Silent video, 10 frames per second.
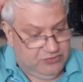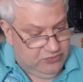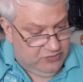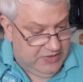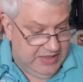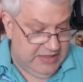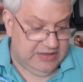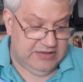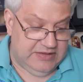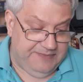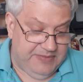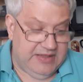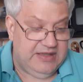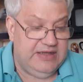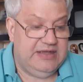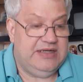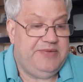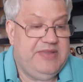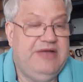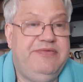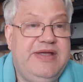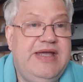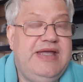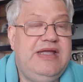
to FAA